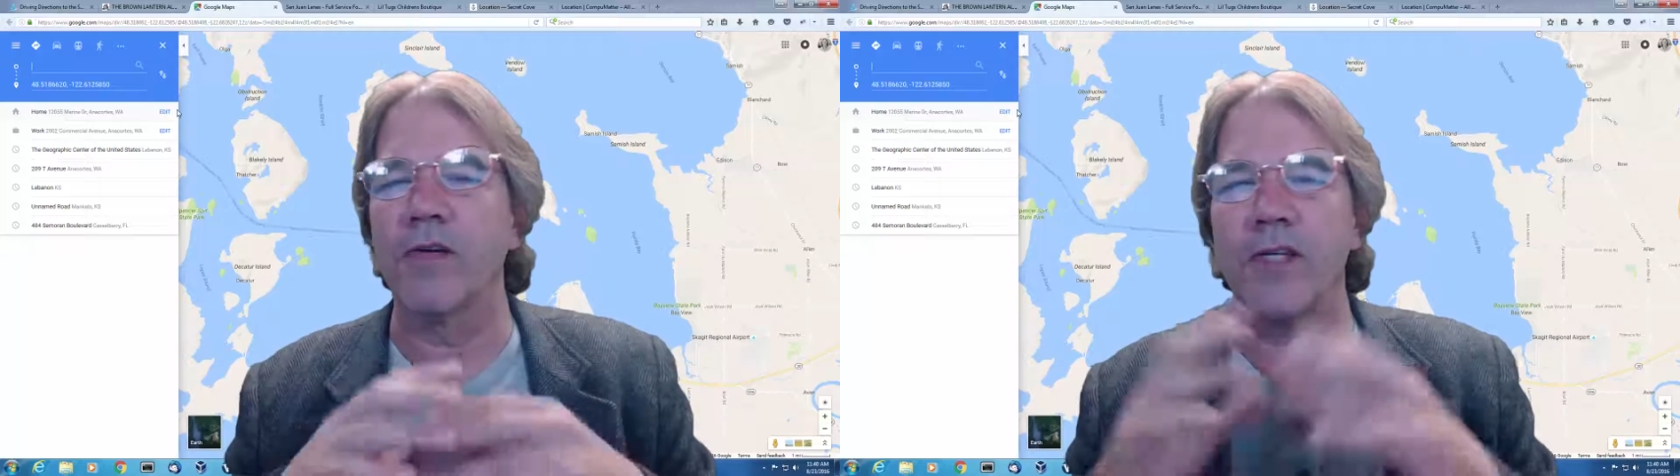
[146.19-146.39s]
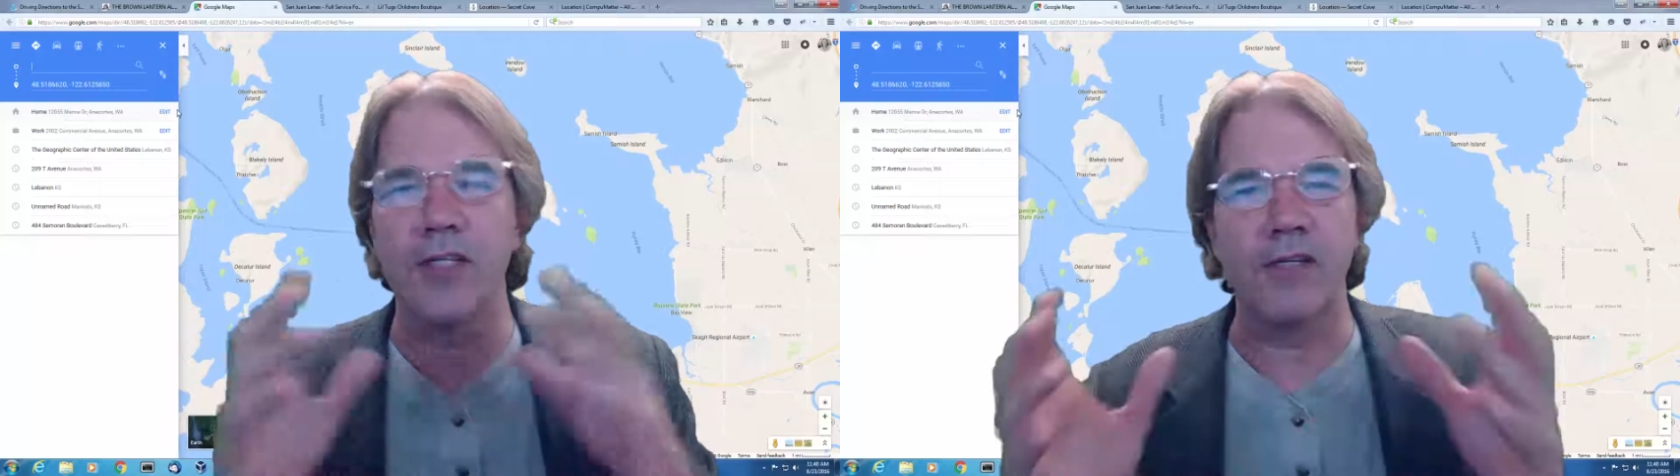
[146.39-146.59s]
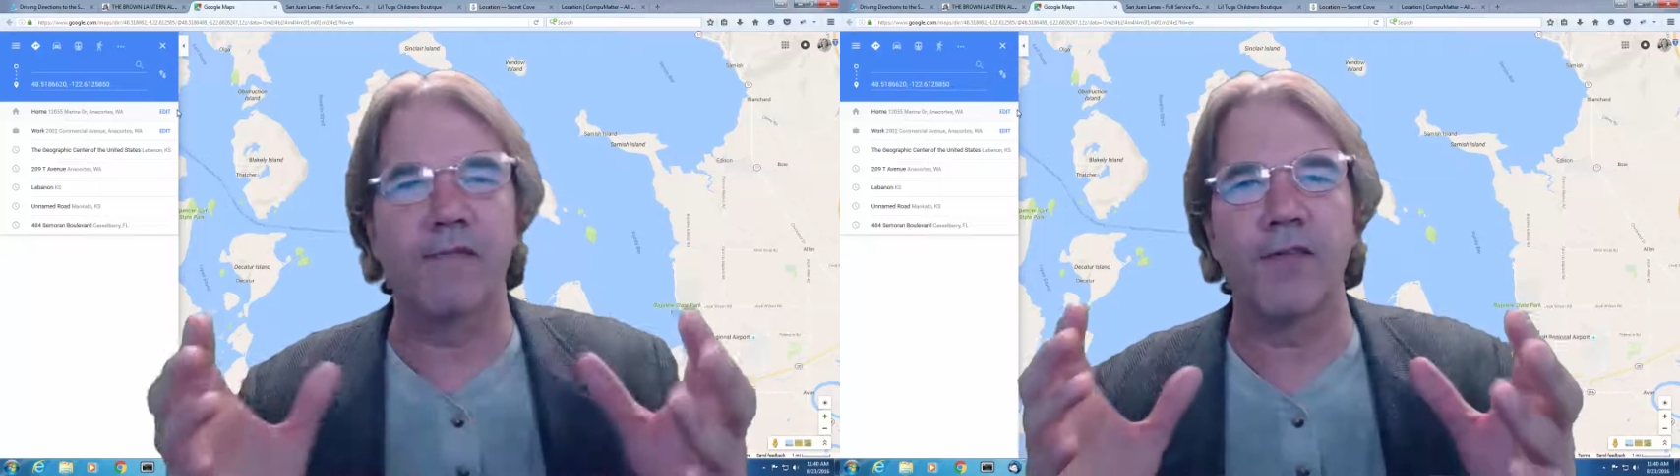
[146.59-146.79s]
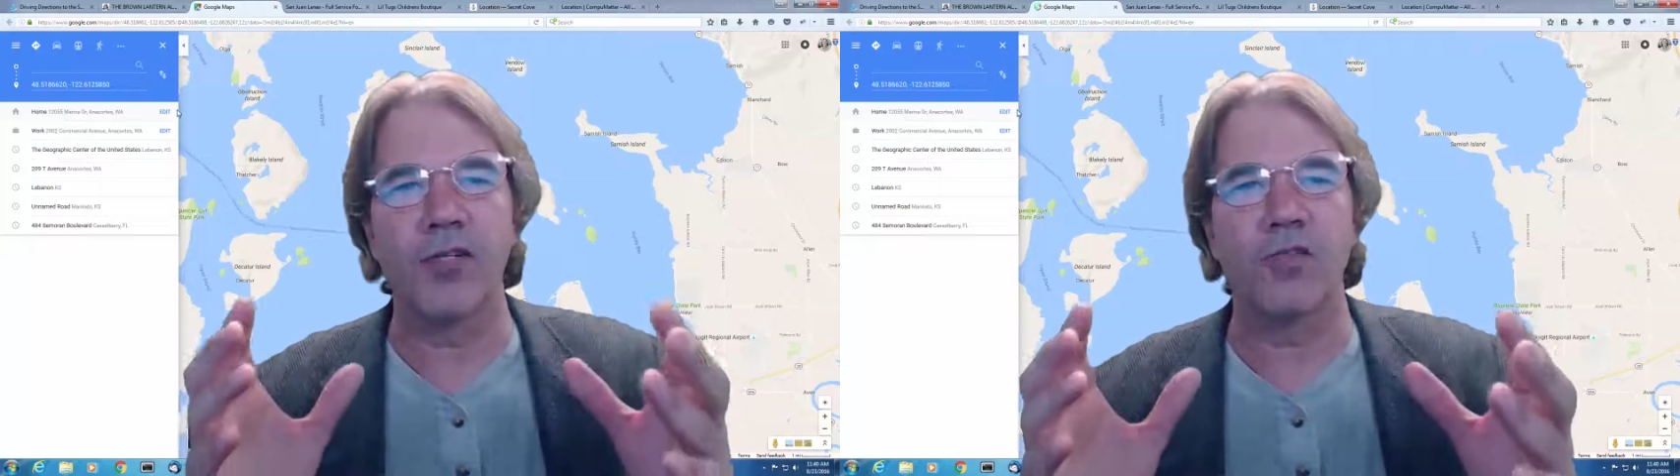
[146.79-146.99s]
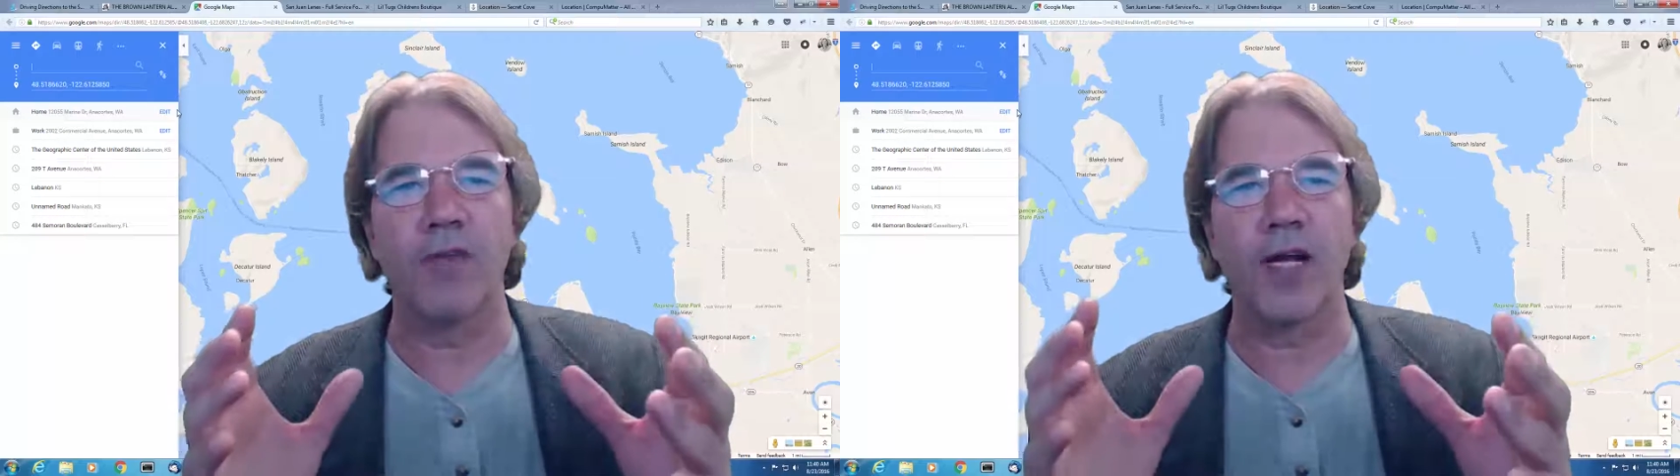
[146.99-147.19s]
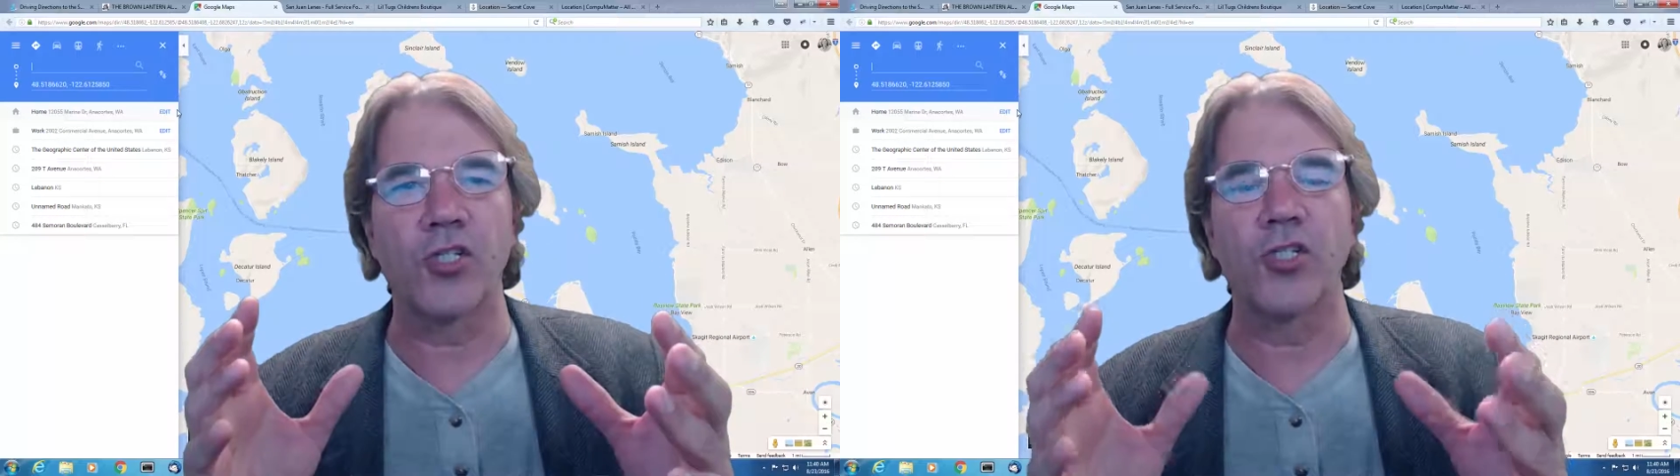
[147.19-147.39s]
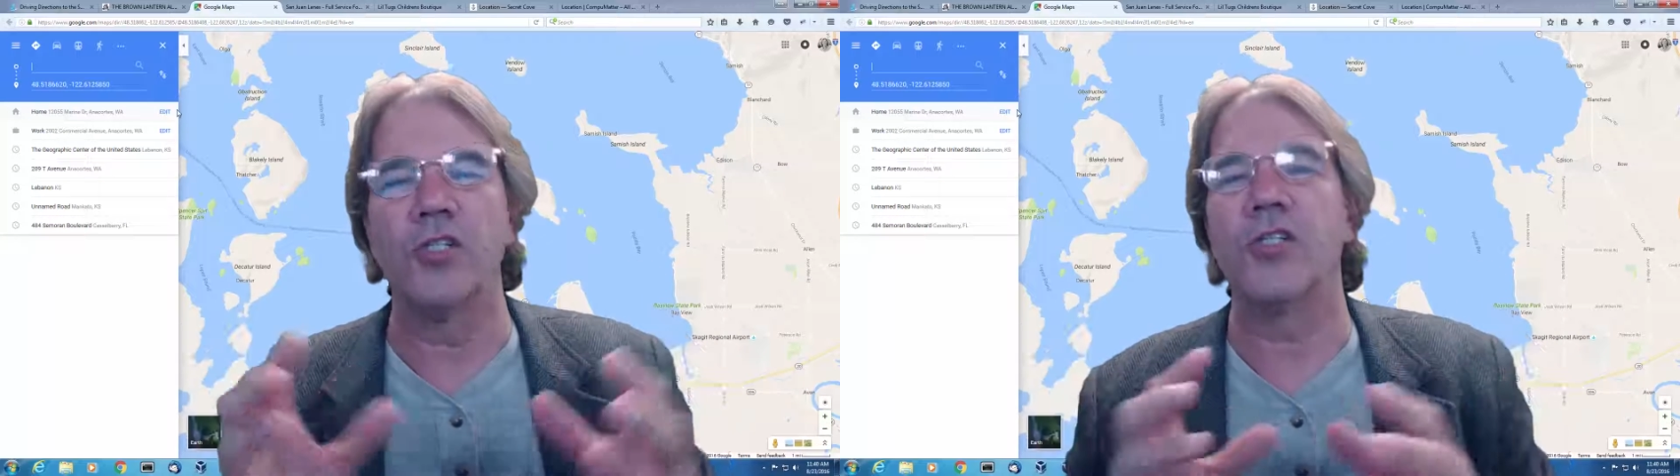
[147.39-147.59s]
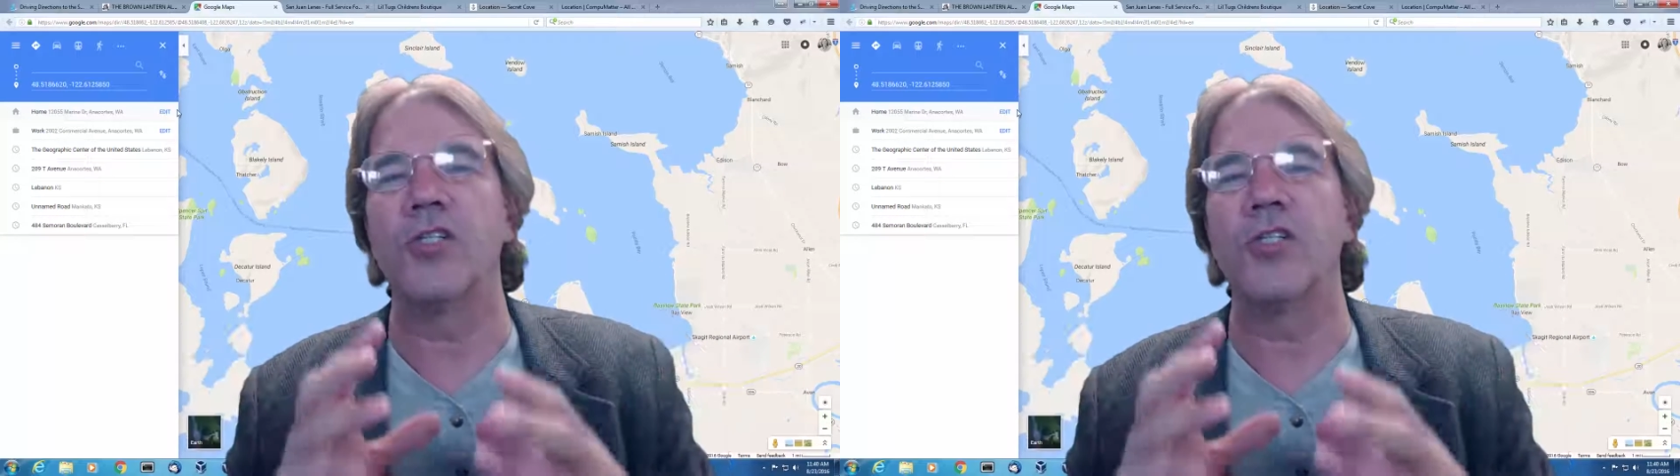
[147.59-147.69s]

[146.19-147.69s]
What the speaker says: in a different direction,